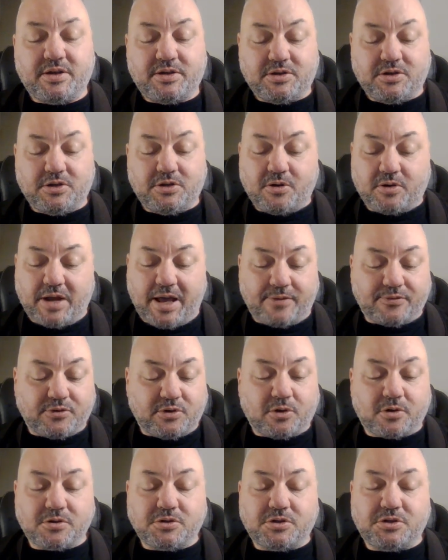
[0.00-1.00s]
you don't have to
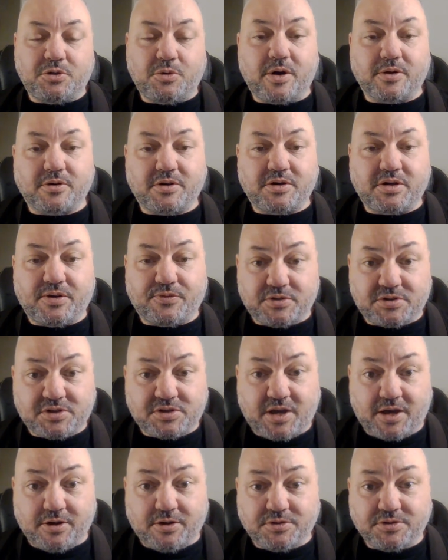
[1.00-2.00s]
learn 200 different
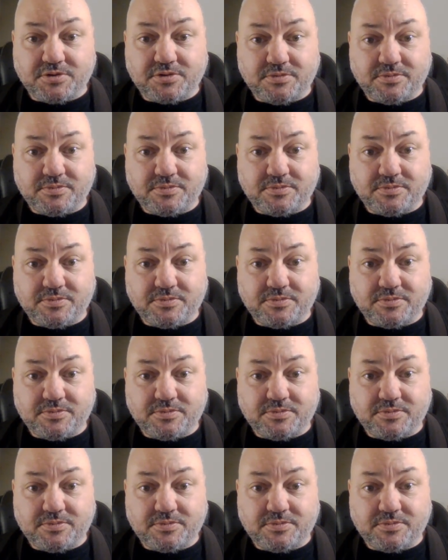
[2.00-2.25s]
scales.